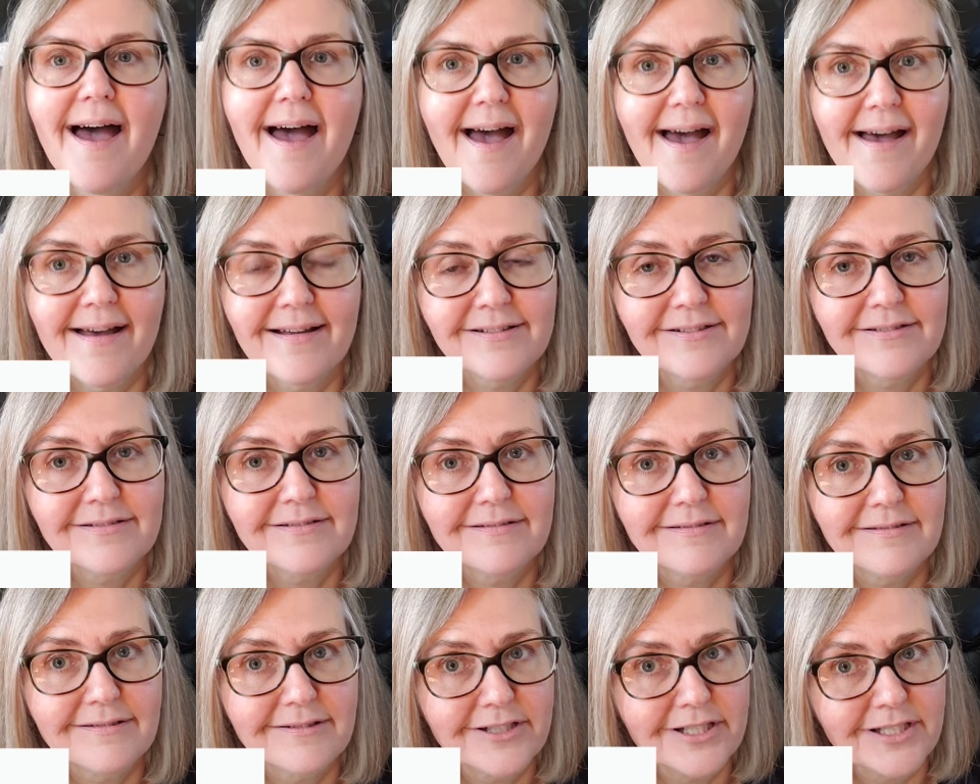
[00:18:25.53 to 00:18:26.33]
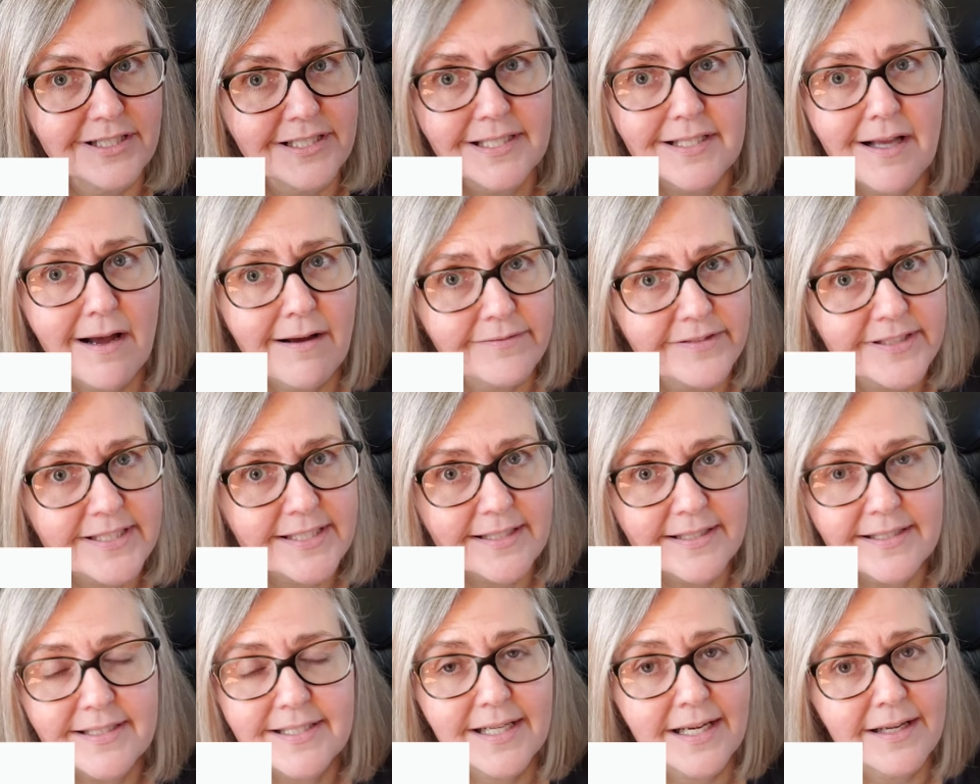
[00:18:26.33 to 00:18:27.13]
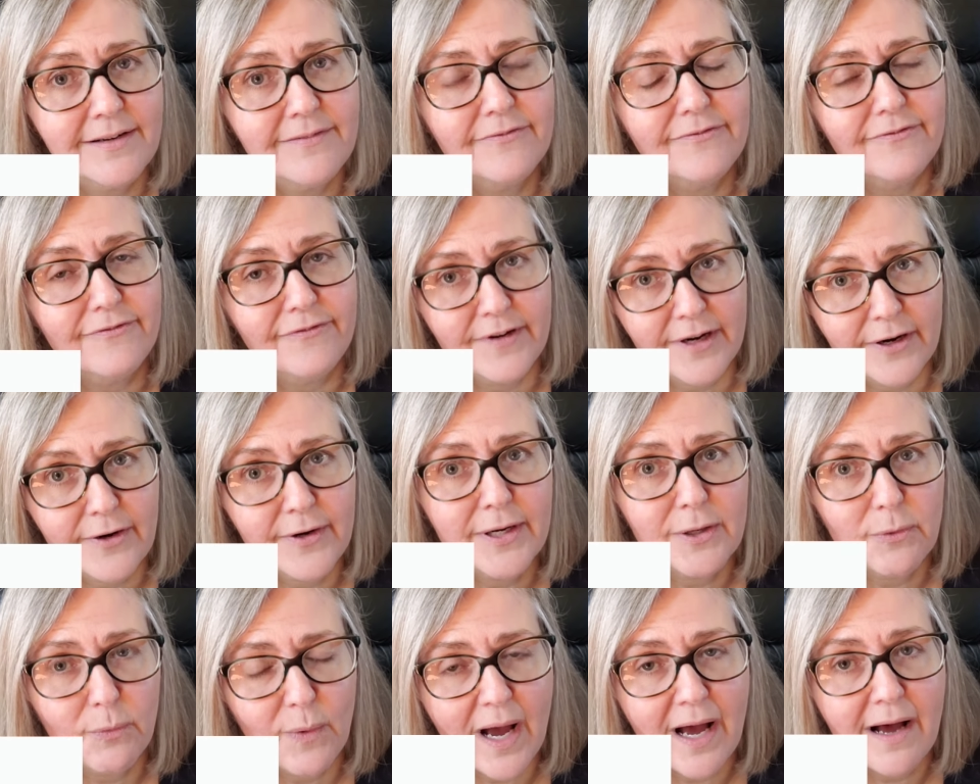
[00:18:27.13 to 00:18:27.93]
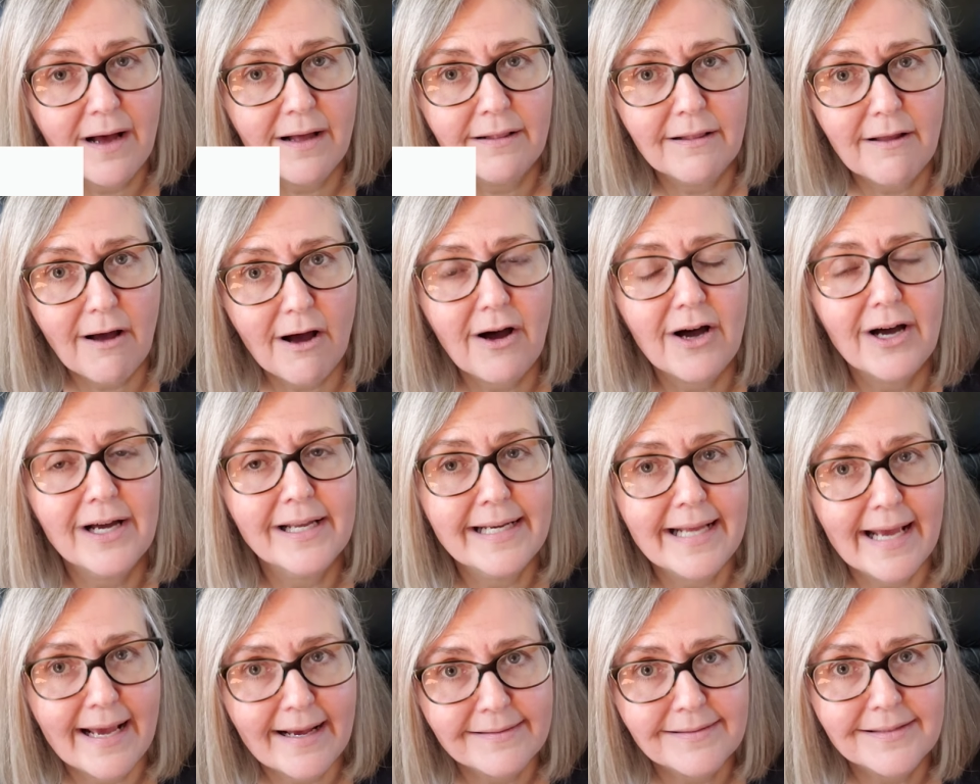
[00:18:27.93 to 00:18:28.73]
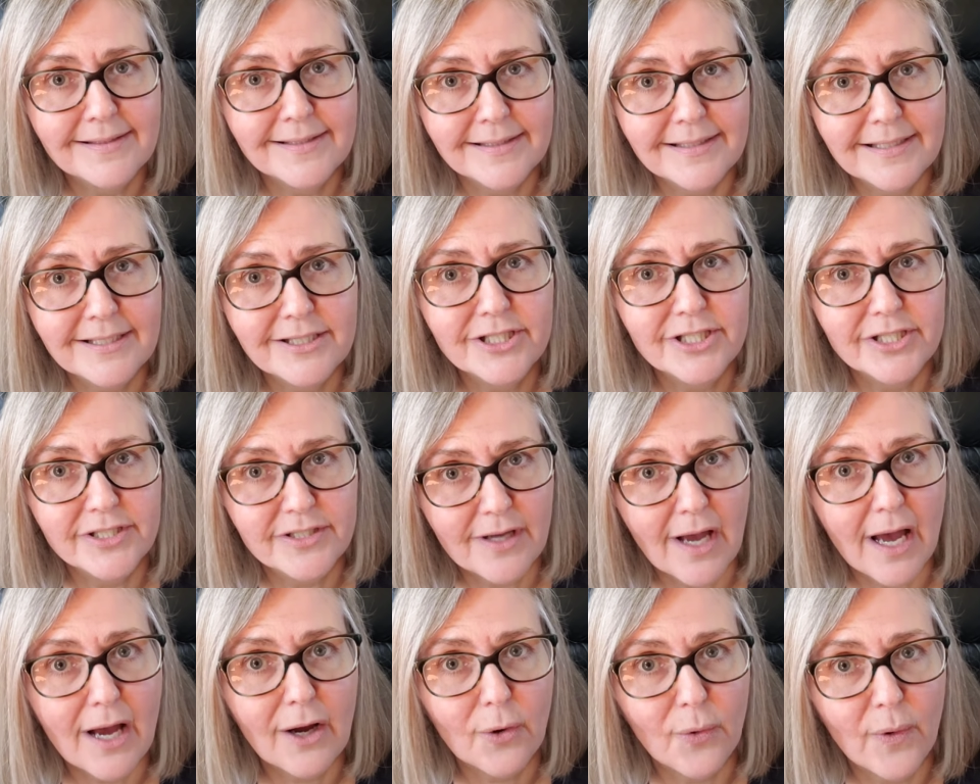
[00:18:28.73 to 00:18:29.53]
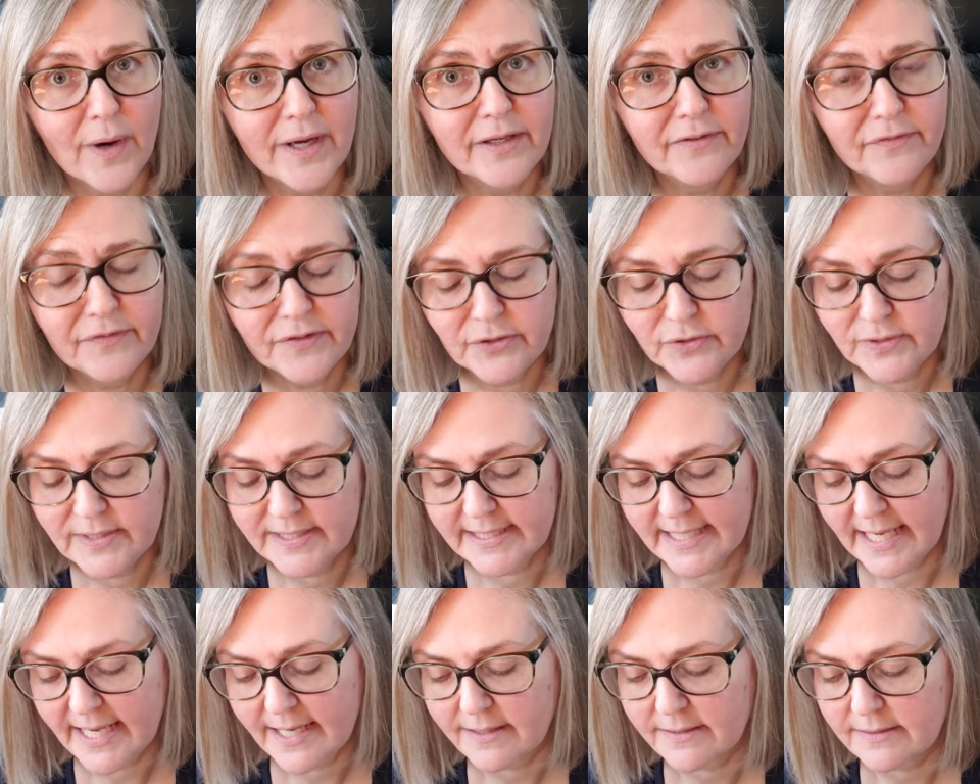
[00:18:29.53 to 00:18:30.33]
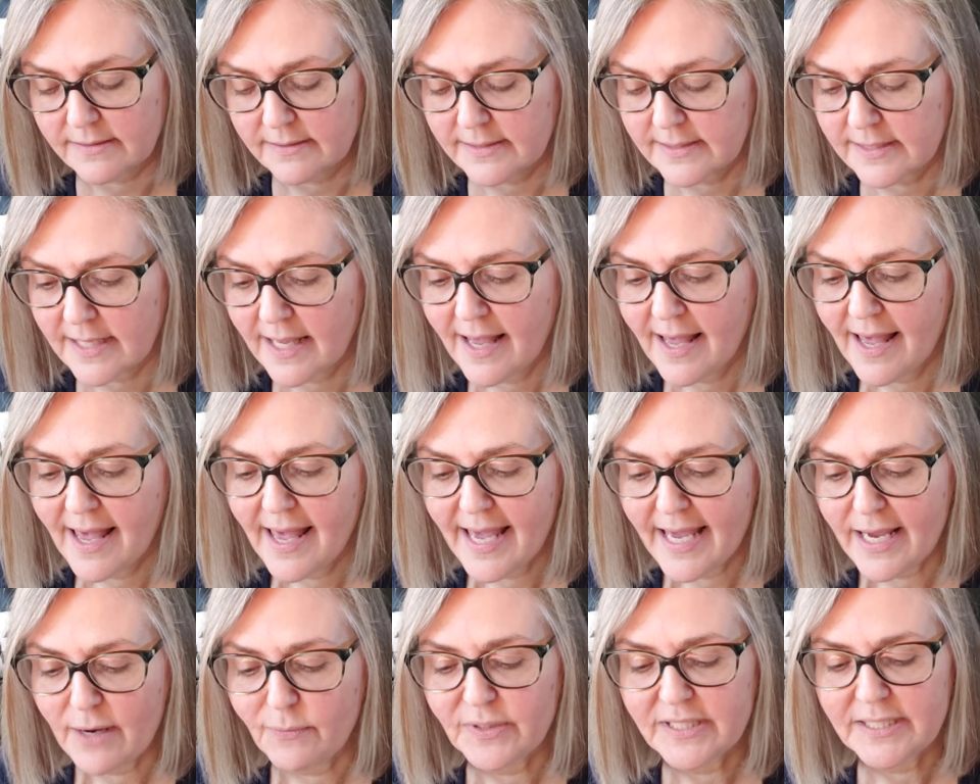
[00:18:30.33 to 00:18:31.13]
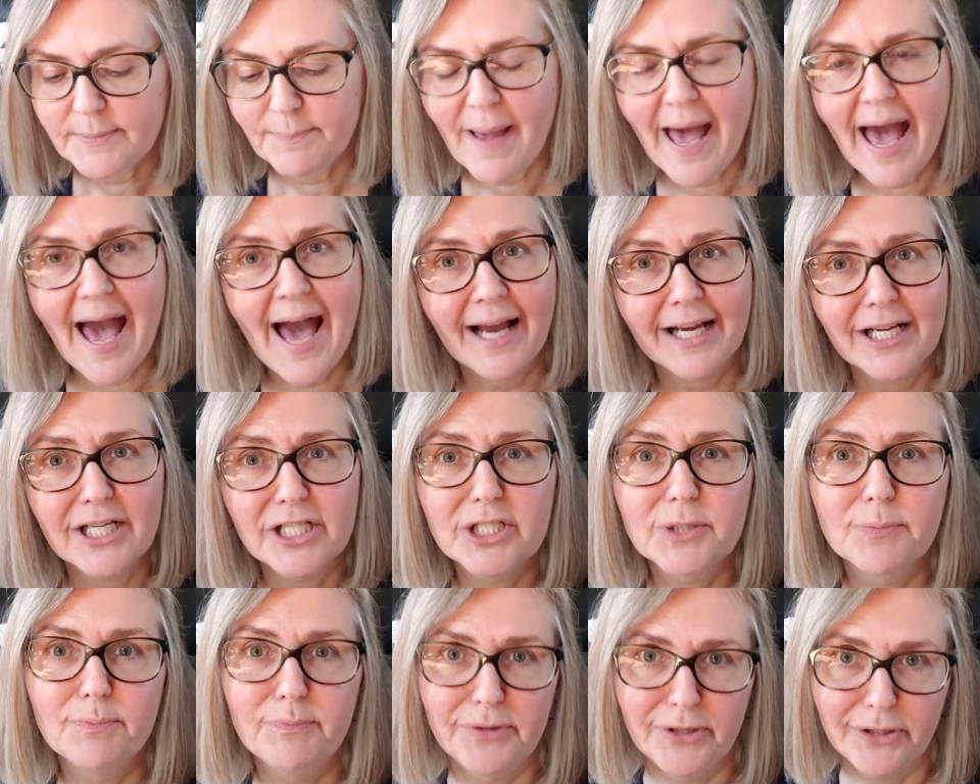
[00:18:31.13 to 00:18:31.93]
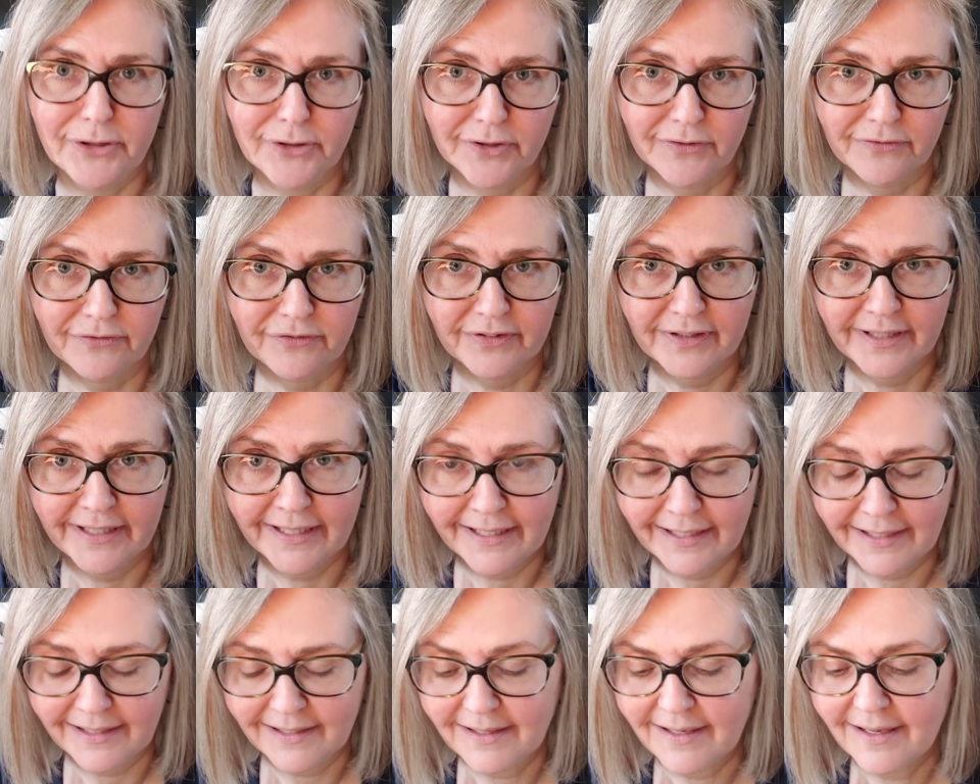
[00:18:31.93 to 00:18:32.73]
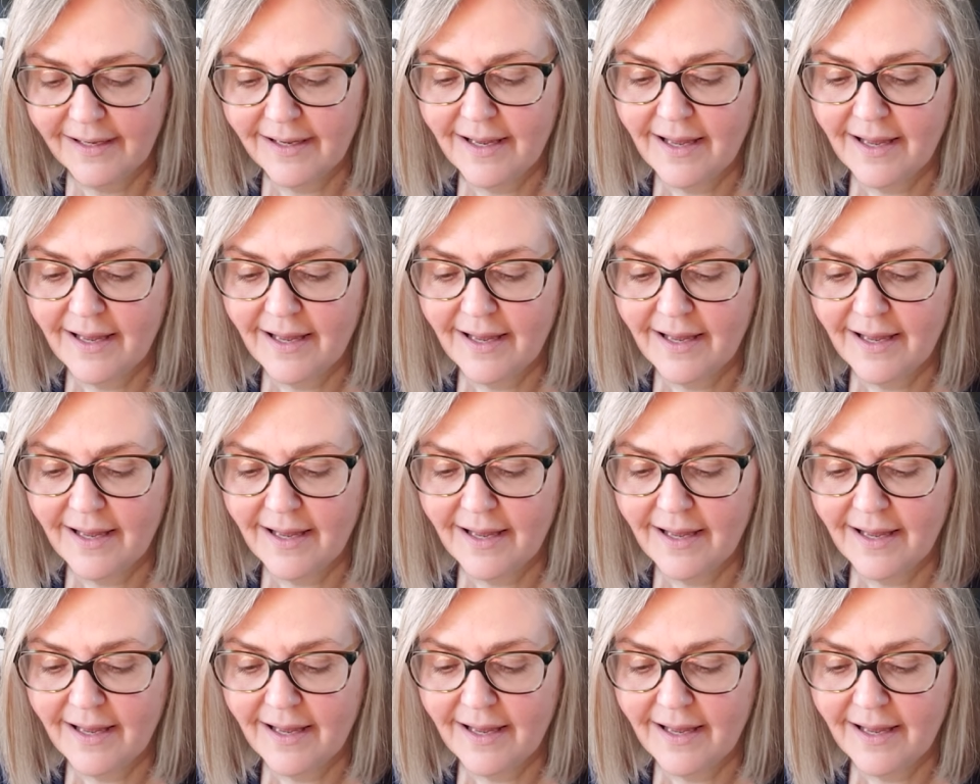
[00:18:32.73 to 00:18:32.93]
And she's honestly done very well on Etsy. She's got quite a few sales. It was packaged beautifully.